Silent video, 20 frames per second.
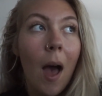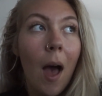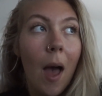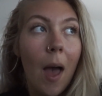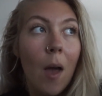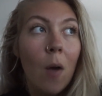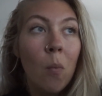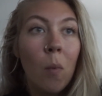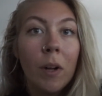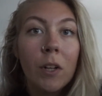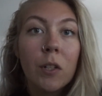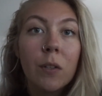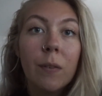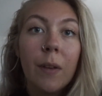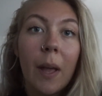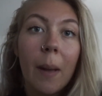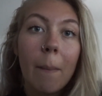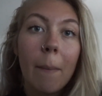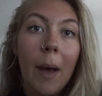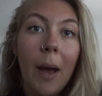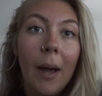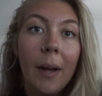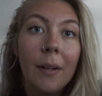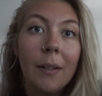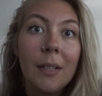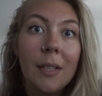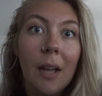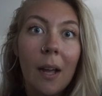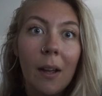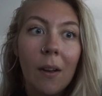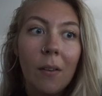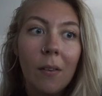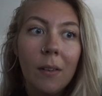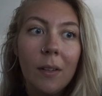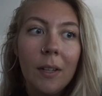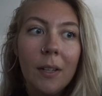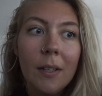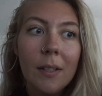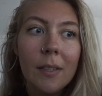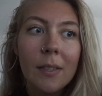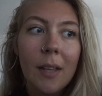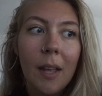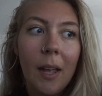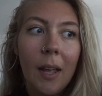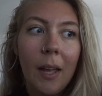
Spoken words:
and watch Vampire Diaries,